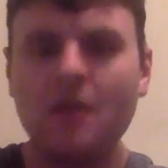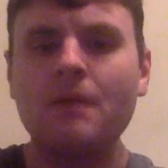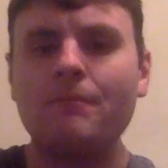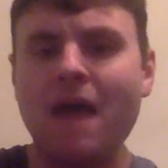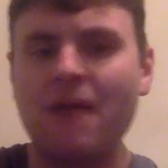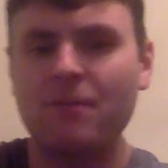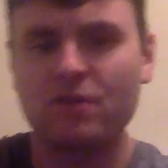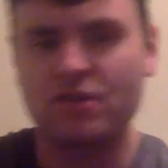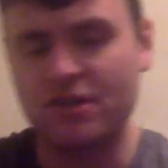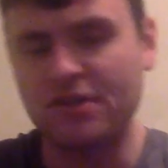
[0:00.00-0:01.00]
Matt
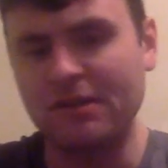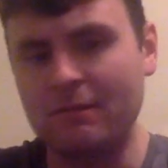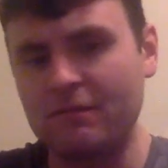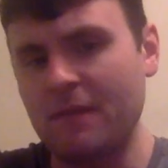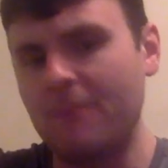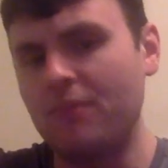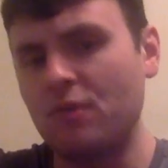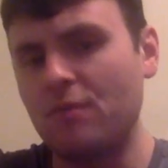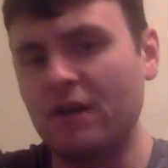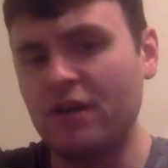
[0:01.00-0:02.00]
Patricia comes from that Bill
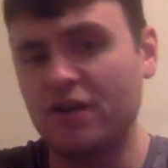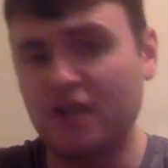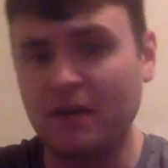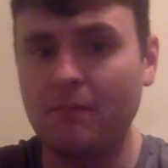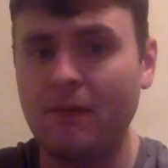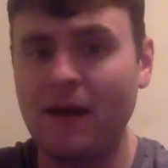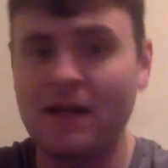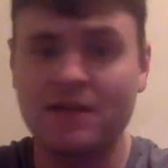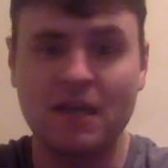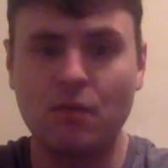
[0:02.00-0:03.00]
Belichick mind
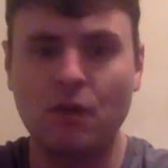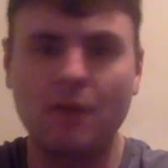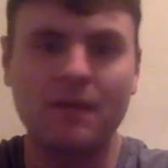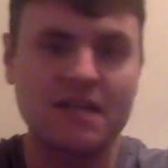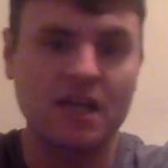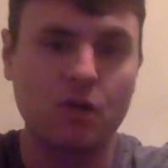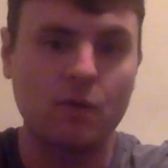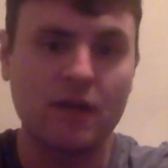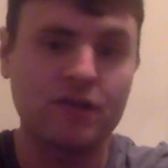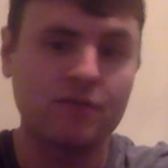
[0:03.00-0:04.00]
state where I'm going to take
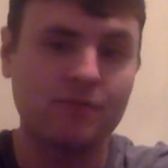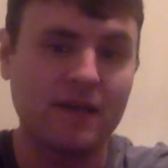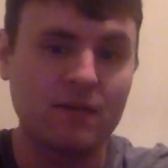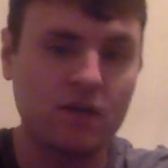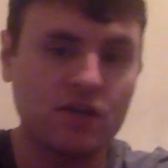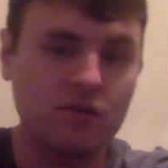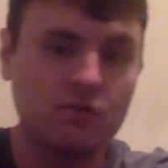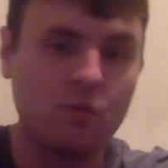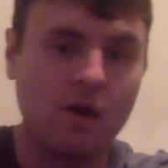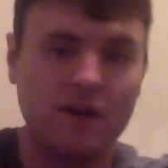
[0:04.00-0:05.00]
away your bet, what you
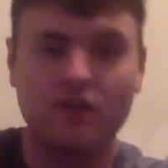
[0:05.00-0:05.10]
want to